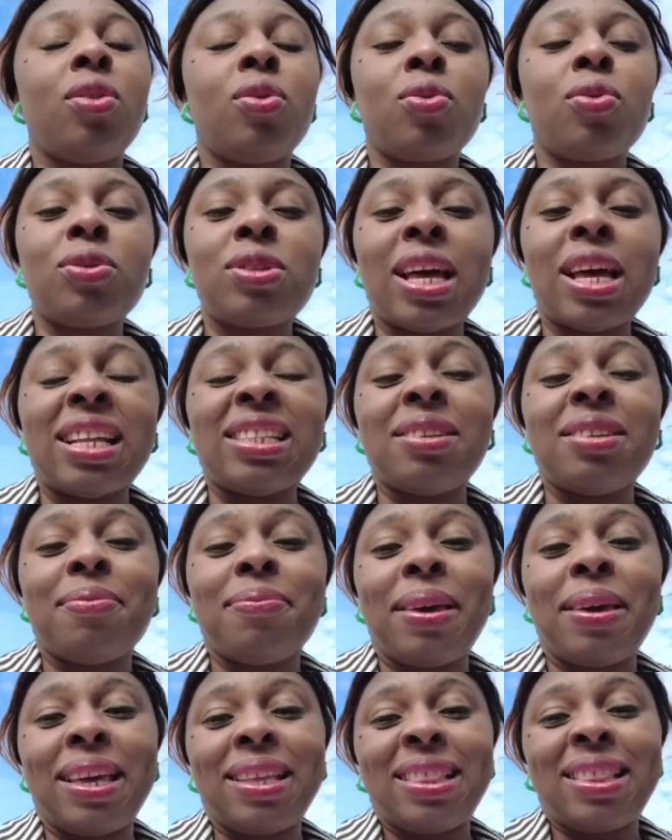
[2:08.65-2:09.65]
Those are the
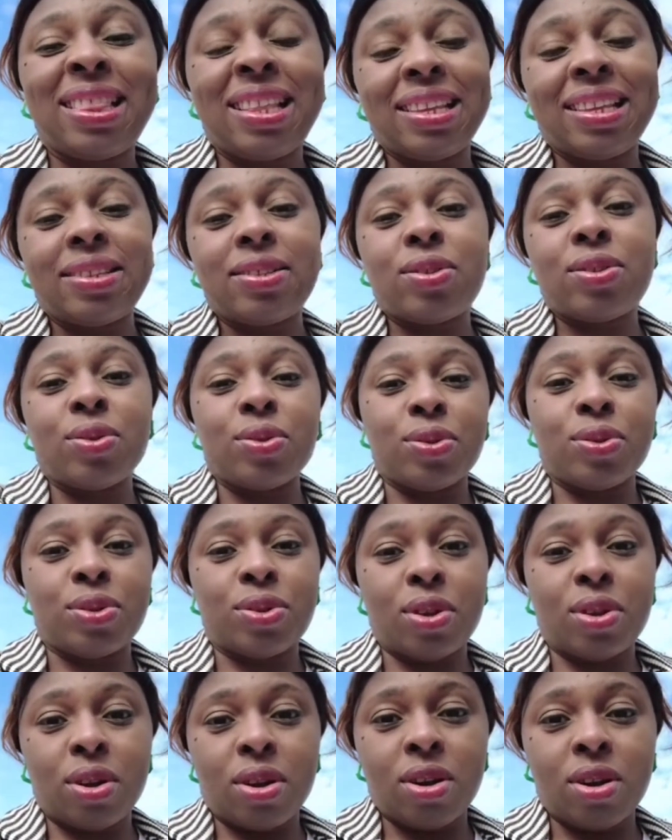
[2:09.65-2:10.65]
main things to
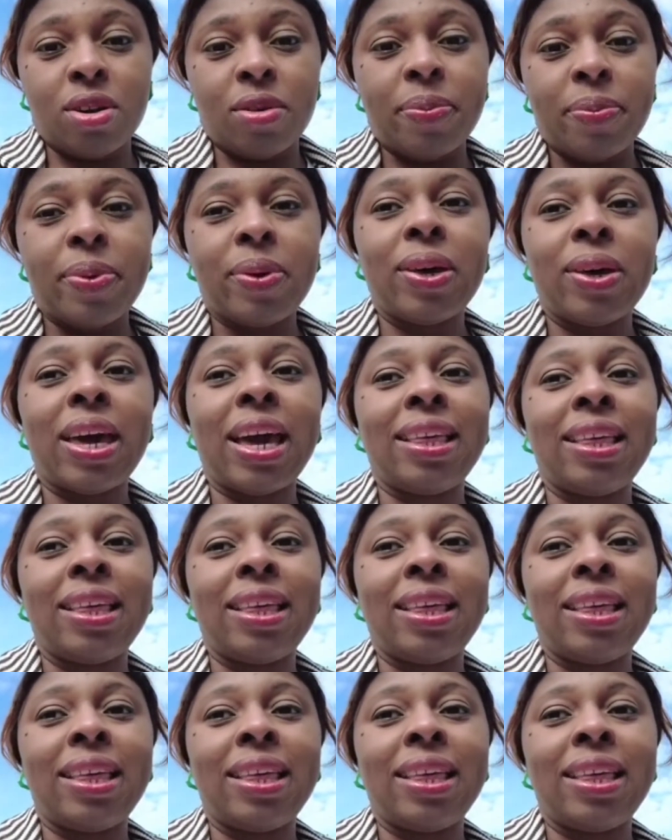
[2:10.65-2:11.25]
stock up.